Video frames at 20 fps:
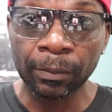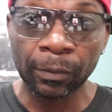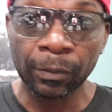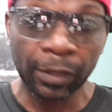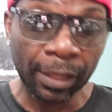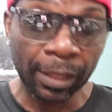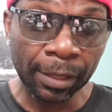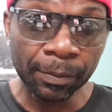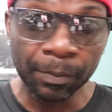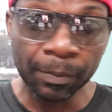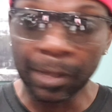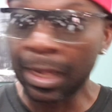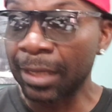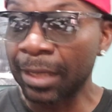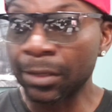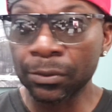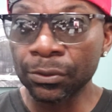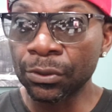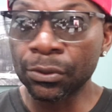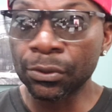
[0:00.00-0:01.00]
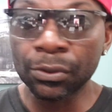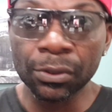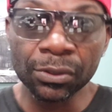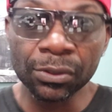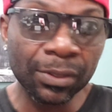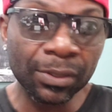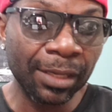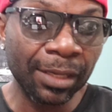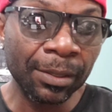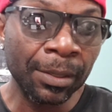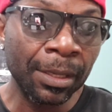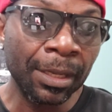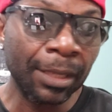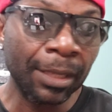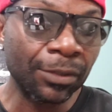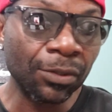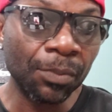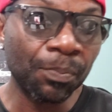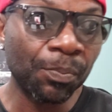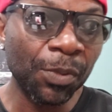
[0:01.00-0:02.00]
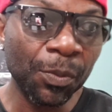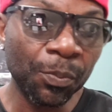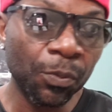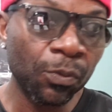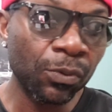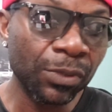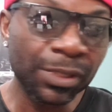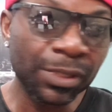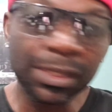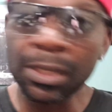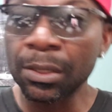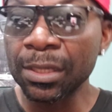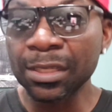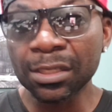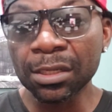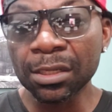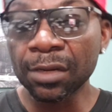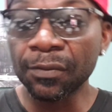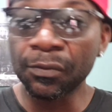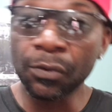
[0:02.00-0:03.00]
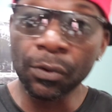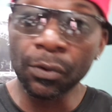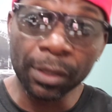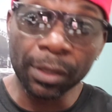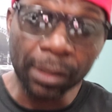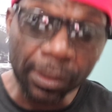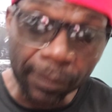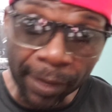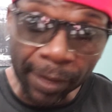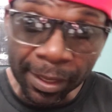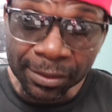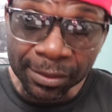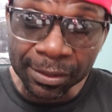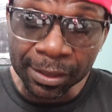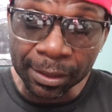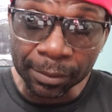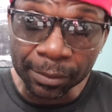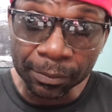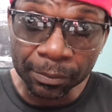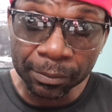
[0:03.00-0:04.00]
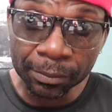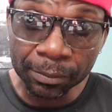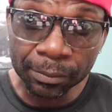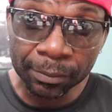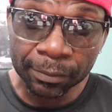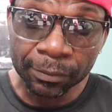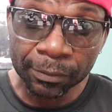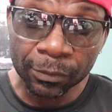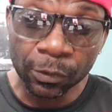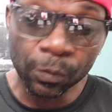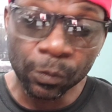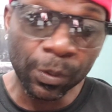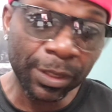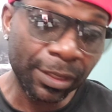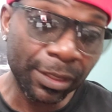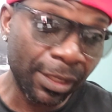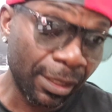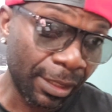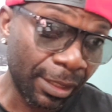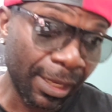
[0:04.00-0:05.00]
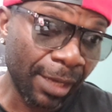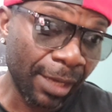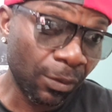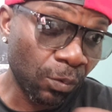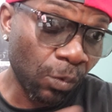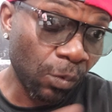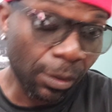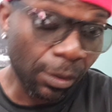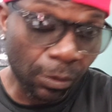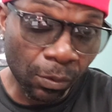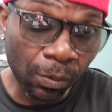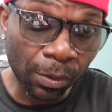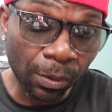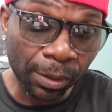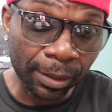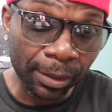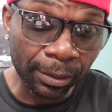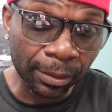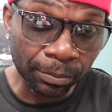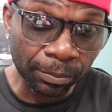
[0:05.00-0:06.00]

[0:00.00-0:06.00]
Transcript: Okay, some people will say, instead of going crazy with that one quarter,